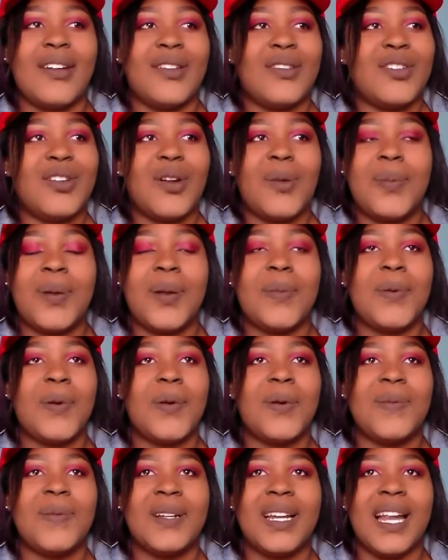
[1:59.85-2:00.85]
you know,
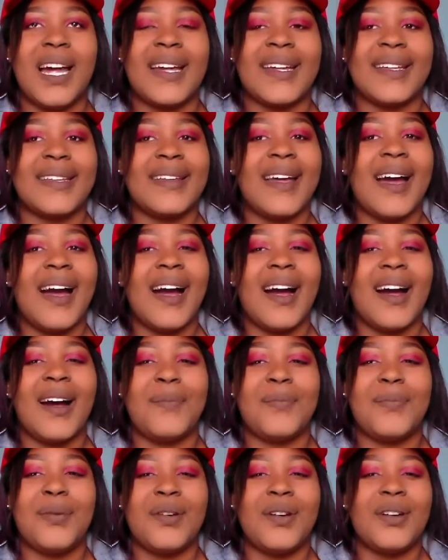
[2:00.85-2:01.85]
people will be like,
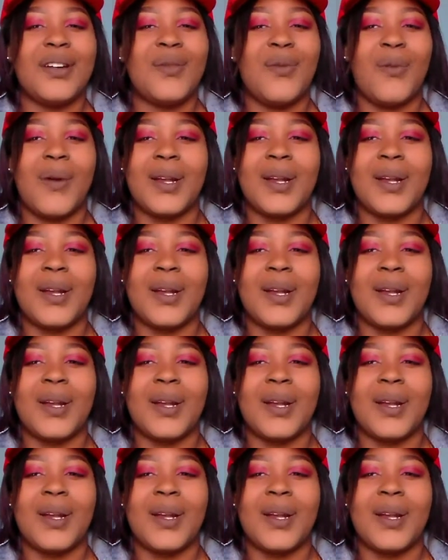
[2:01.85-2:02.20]
yeah, put